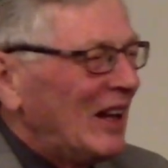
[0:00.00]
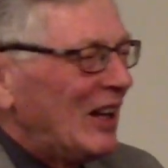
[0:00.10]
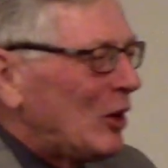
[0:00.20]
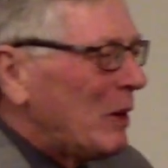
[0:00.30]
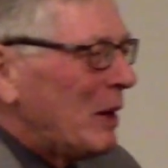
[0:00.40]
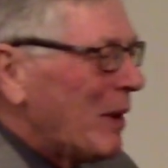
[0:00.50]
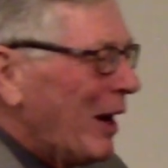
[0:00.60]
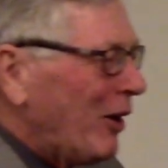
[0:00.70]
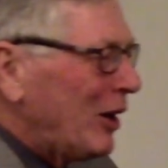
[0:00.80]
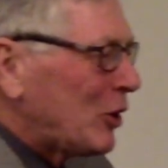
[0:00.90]
to be
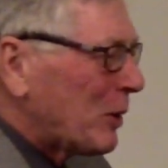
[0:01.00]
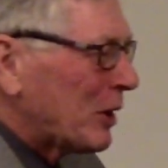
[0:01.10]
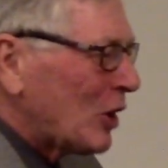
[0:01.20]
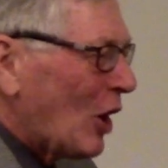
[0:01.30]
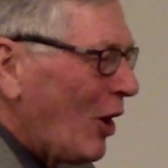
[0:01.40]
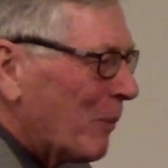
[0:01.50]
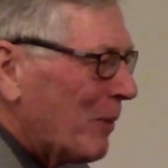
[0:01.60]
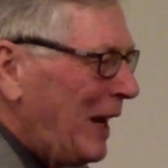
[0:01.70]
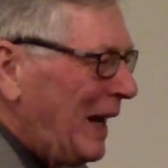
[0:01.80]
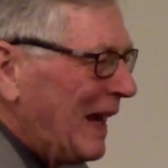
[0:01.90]
married to
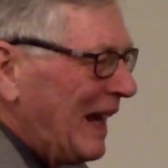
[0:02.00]
Ptolemy,